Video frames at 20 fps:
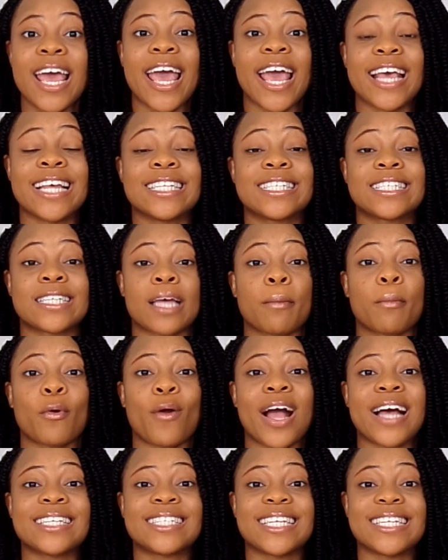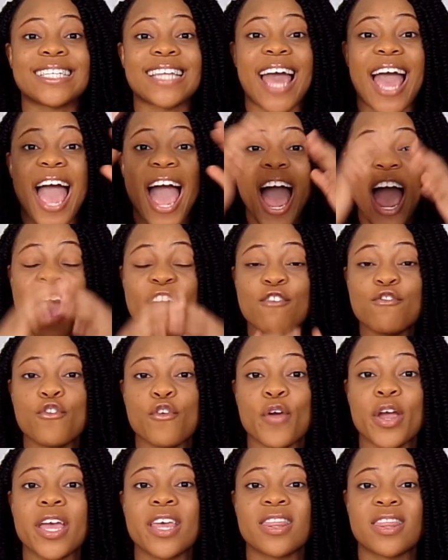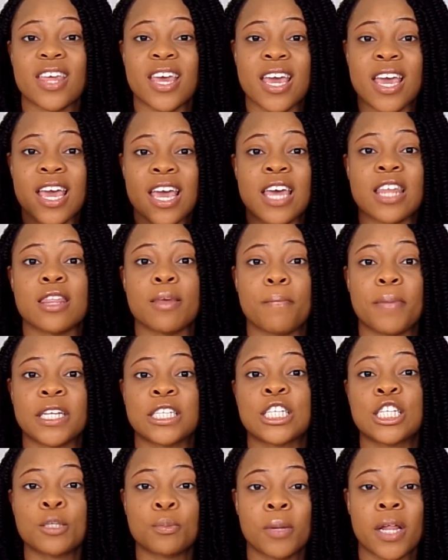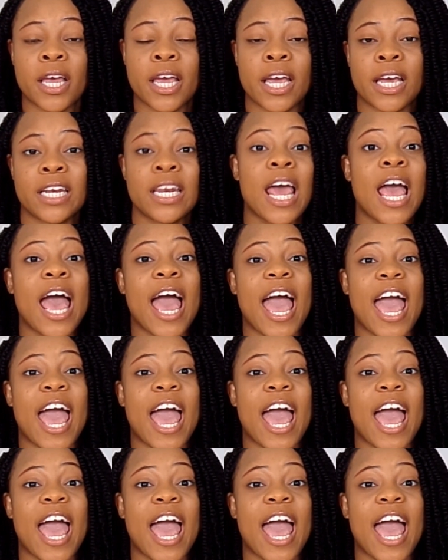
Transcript: It summarizes everything in the business plan,